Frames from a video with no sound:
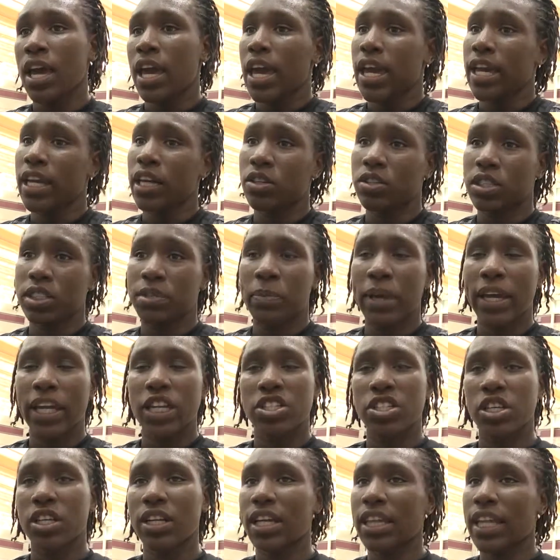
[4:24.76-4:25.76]
And, you know, just
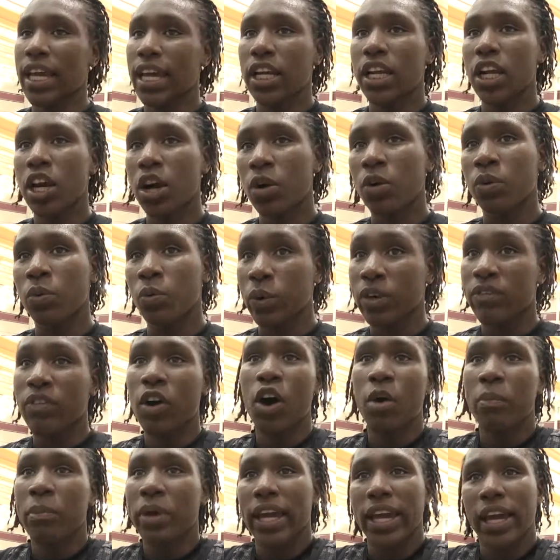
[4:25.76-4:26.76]
making sure that they know we've
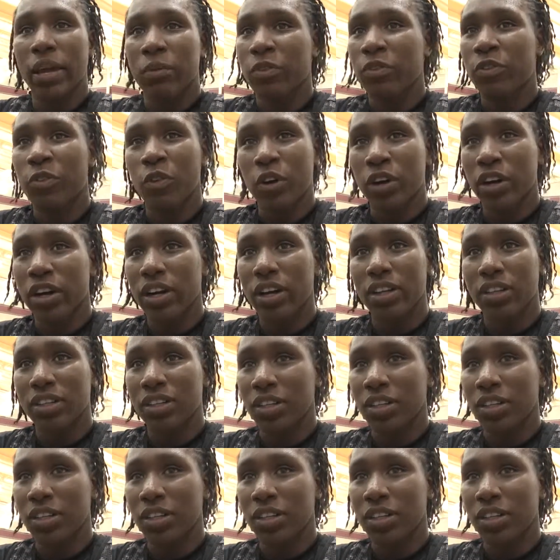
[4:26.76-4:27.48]
all been here before.